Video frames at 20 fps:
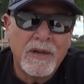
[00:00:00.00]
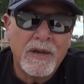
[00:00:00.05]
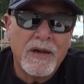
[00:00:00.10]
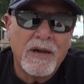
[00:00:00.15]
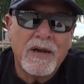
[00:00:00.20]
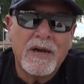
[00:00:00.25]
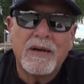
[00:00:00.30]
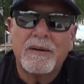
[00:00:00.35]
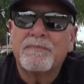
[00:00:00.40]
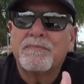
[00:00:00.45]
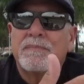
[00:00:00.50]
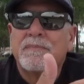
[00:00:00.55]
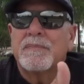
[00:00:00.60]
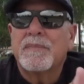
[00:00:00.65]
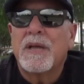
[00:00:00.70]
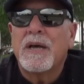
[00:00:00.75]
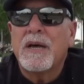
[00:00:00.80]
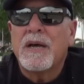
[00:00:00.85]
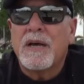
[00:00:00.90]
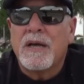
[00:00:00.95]

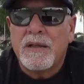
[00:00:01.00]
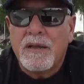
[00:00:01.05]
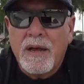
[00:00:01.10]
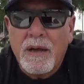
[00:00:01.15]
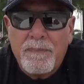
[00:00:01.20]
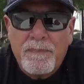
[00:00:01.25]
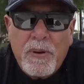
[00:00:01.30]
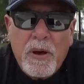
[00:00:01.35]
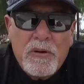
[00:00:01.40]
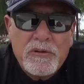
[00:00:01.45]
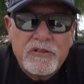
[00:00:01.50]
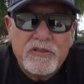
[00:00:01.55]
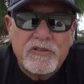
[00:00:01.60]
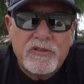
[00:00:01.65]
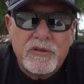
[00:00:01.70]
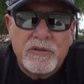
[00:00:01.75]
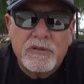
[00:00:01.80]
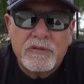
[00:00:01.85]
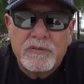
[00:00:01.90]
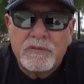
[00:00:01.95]
A
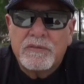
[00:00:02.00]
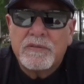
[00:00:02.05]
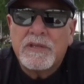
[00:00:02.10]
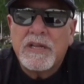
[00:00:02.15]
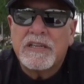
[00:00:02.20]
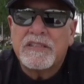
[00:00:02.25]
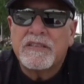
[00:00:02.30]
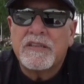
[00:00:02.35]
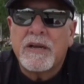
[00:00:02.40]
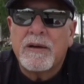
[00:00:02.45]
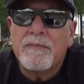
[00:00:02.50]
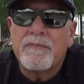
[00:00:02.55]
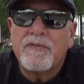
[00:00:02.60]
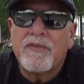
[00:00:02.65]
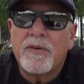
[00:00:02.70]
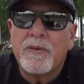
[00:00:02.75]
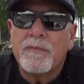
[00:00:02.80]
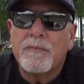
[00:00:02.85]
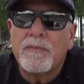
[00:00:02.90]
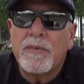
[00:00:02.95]
poster that's up
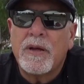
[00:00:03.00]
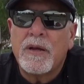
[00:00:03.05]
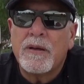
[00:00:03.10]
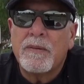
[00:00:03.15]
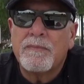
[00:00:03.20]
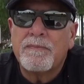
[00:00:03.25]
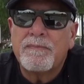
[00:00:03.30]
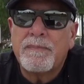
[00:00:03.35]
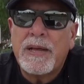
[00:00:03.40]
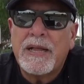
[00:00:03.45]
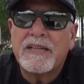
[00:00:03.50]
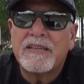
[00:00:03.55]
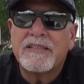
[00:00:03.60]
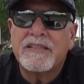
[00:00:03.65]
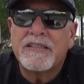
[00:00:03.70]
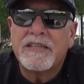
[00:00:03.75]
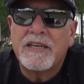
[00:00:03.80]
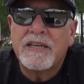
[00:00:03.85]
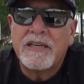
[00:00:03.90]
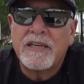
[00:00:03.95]
from
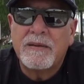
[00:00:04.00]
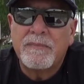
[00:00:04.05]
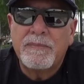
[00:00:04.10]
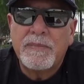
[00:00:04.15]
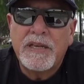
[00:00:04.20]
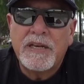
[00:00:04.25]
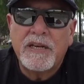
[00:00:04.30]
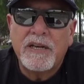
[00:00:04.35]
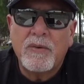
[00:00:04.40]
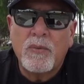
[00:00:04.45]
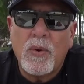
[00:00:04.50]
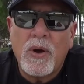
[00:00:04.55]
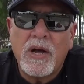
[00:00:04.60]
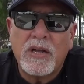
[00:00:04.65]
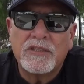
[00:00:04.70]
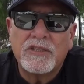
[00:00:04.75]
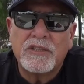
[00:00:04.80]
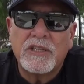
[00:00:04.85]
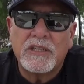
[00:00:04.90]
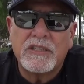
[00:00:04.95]
Palestinian Media
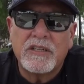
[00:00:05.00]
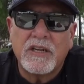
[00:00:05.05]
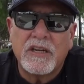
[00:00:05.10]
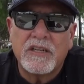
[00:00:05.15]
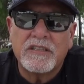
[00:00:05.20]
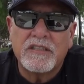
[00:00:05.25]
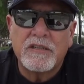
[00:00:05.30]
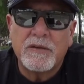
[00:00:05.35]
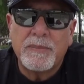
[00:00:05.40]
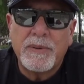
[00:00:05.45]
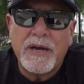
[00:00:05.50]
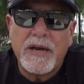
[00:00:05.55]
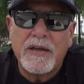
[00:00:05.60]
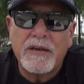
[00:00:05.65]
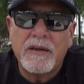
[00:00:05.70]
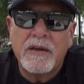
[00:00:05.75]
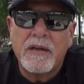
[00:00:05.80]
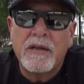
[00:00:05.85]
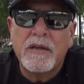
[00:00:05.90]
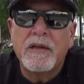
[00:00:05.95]
Watch that talks
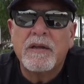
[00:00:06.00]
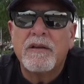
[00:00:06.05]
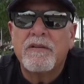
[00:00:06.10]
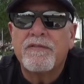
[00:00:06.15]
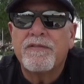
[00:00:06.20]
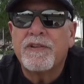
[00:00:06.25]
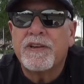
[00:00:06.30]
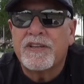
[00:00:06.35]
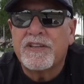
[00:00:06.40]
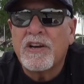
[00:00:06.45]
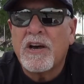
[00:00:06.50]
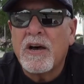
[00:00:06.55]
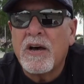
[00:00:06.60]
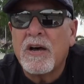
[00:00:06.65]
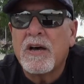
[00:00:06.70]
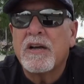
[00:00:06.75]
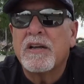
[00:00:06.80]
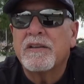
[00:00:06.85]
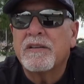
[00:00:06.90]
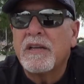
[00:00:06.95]
about
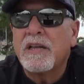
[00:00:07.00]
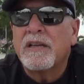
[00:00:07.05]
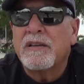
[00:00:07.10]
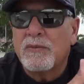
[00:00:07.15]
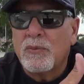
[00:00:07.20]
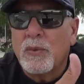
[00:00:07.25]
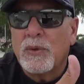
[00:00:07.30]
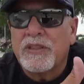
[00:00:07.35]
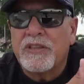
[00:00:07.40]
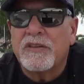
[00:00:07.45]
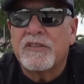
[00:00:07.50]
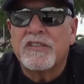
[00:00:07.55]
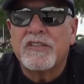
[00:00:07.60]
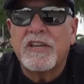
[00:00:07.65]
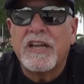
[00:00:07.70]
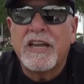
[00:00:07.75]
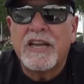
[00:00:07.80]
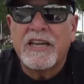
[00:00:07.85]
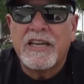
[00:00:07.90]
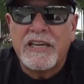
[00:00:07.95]
Fatah, what they're
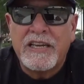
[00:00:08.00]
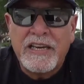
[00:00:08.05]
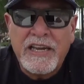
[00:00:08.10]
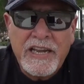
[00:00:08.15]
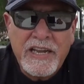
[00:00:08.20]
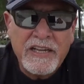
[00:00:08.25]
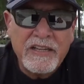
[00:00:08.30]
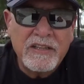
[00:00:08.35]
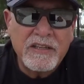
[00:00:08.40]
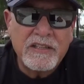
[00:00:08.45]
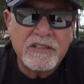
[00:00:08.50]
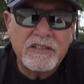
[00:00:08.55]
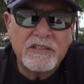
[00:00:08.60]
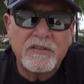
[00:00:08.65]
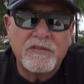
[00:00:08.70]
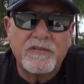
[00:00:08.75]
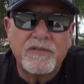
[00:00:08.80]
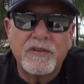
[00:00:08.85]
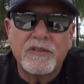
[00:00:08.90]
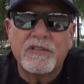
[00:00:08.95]
saying in English,
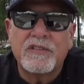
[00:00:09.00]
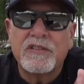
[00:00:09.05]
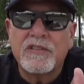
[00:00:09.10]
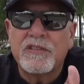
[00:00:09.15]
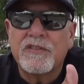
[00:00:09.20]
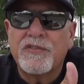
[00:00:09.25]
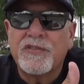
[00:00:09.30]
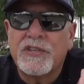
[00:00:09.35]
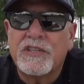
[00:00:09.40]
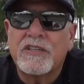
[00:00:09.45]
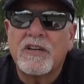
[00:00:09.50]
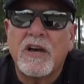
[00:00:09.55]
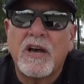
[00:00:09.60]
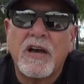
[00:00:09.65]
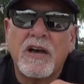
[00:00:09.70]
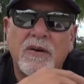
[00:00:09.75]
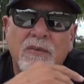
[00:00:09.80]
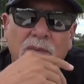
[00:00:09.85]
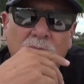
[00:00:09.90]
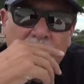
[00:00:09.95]
versus
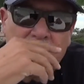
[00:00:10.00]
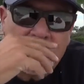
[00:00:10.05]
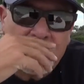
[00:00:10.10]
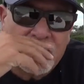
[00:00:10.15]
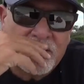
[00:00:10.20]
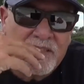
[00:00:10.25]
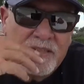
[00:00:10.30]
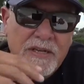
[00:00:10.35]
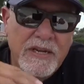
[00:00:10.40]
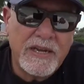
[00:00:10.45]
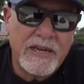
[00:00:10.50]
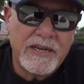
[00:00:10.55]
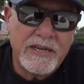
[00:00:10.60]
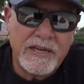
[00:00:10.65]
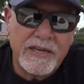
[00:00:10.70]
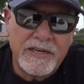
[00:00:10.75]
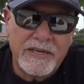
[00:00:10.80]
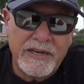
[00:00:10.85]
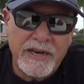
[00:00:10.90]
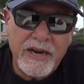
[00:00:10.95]
Fatah, what they're saying
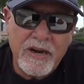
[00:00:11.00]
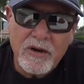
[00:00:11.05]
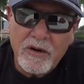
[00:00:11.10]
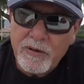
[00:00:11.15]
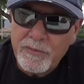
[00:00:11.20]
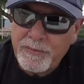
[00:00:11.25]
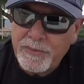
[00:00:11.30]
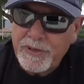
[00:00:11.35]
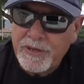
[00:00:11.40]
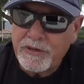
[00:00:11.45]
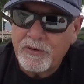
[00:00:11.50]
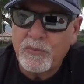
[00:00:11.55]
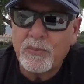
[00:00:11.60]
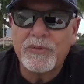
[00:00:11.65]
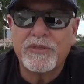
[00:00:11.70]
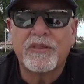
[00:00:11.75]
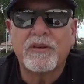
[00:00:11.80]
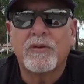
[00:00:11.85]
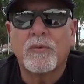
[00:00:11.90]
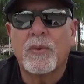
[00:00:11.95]
in Arabic,
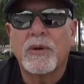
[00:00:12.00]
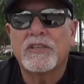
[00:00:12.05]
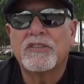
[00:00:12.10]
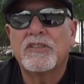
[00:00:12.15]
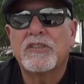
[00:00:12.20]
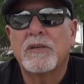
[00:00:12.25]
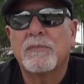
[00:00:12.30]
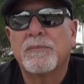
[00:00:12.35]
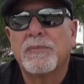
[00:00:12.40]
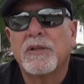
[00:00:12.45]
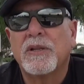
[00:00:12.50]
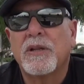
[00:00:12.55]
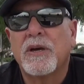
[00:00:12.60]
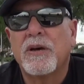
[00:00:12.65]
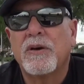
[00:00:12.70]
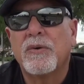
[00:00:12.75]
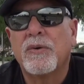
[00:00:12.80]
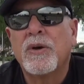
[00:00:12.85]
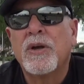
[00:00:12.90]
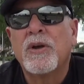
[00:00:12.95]
with the question
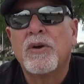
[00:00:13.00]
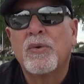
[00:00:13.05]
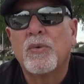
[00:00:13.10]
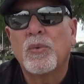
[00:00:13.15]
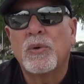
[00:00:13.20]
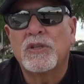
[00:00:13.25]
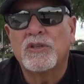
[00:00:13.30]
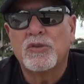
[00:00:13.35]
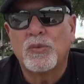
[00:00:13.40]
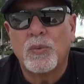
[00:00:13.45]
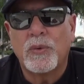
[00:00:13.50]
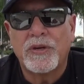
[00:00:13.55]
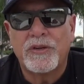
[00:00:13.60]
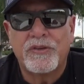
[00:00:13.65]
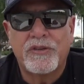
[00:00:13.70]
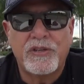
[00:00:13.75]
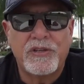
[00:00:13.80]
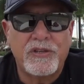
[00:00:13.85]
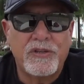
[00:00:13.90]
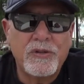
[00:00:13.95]
below, which one
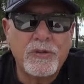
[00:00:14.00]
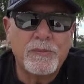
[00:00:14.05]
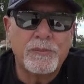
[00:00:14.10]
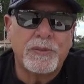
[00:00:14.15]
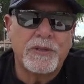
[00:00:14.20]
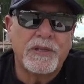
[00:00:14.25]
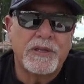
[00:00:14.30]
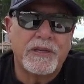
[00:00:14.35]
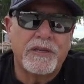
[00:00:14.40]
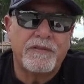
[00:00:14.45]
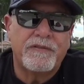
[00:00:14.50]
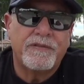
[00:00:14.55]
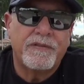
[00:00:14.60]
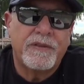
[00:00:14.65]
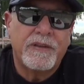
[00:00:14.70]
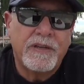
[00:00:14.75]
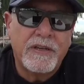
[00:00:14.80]
do you believe?